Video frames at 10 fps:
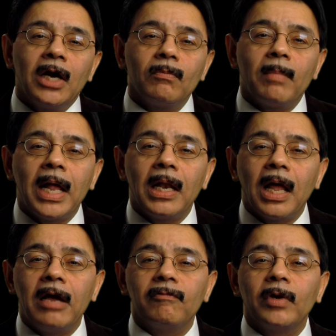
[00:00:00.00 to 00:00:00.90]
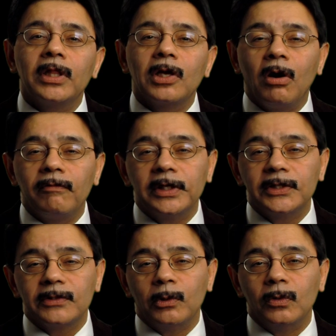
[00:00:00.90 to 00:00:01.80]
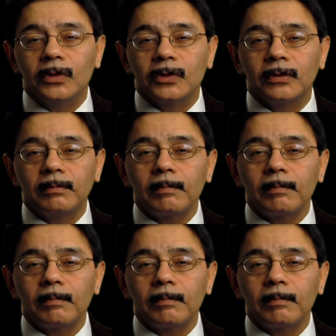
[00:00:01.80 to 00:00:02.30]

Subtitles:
out my life with coffee spoons.